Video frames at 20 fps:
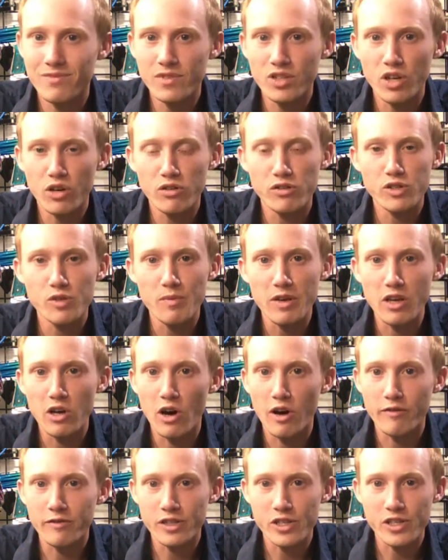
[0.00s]
turns me
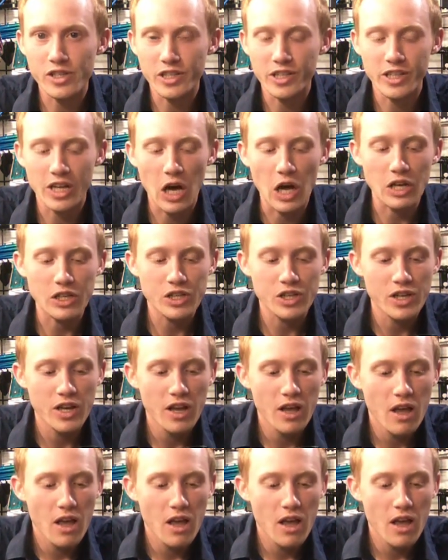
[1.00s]
off just a touch.